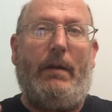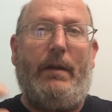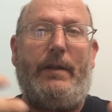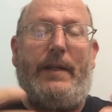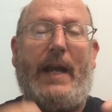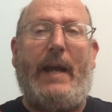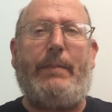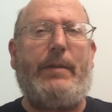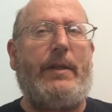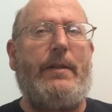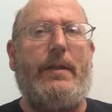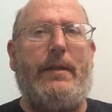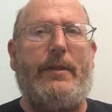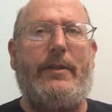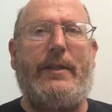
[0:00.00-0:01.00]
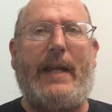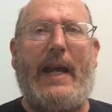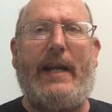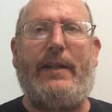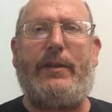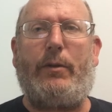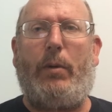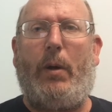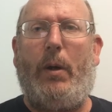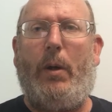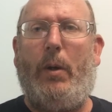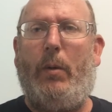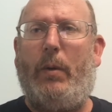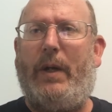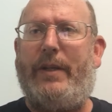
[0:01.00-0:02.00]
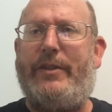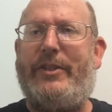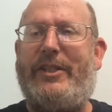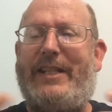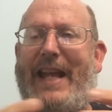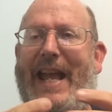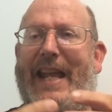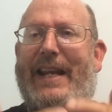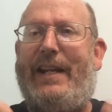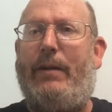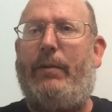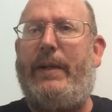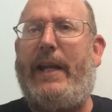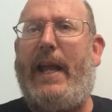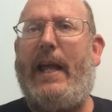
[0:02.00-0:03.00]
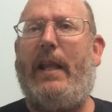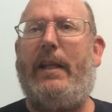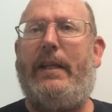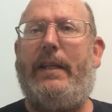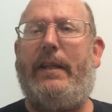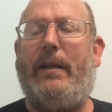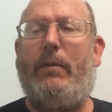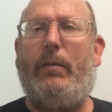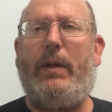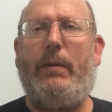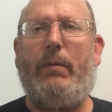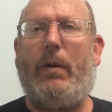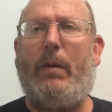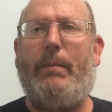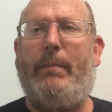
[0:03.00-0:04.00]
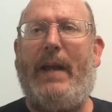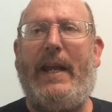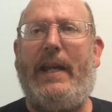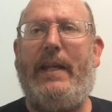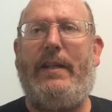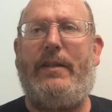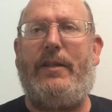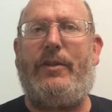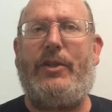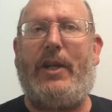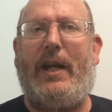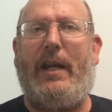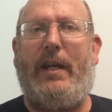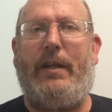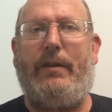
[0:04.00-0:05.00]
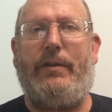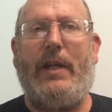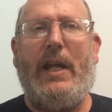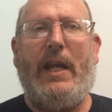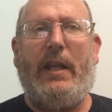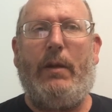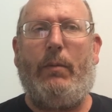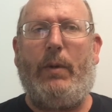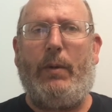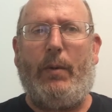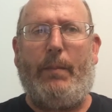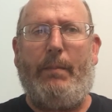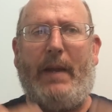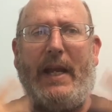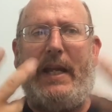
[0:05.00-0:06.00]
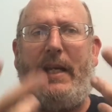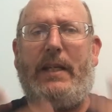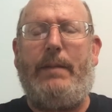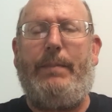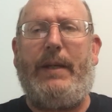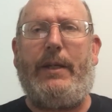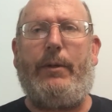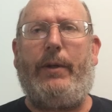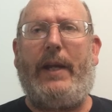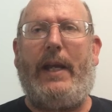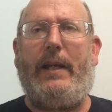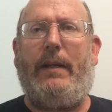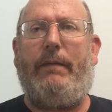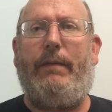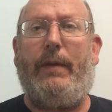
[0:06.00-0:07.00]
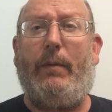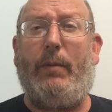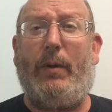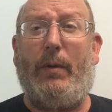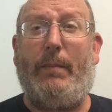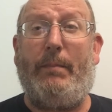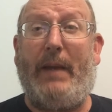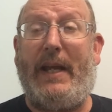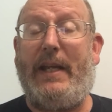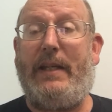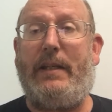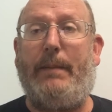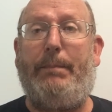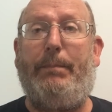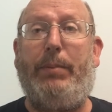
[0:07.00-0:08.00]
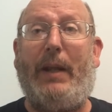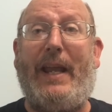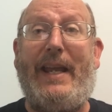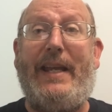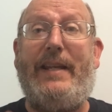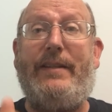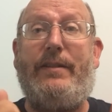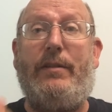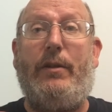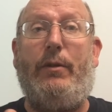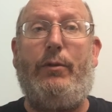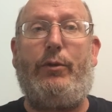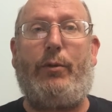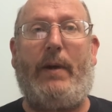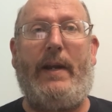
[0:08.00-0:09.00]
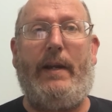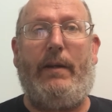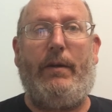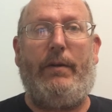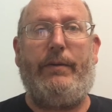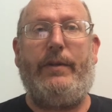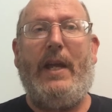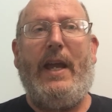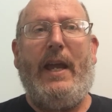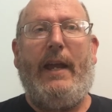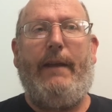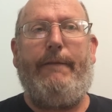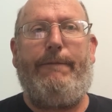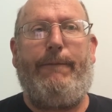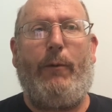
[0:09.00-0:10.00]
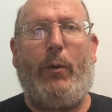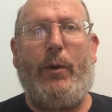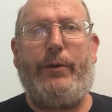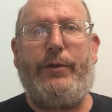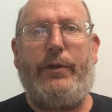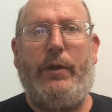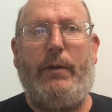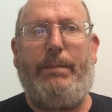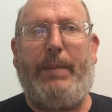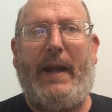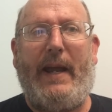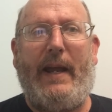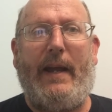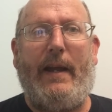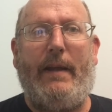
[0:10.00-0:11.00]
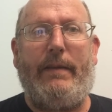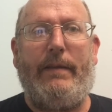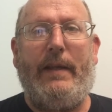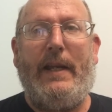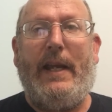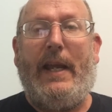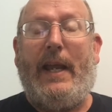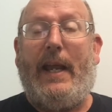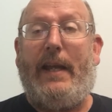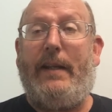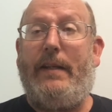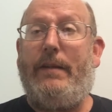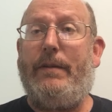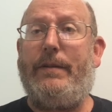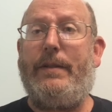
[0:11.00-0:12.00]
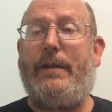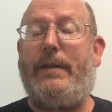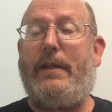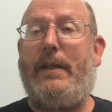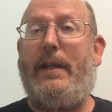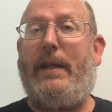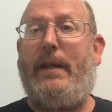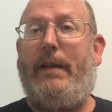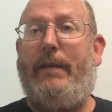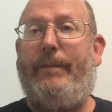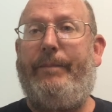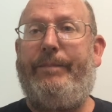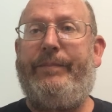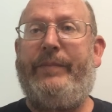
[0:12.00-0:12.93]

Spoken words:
adapted to the status quo or a static reality, that we were made to change, that we were made to be creative, that we were made to blaze new trails and forge new paths. And here's the thing,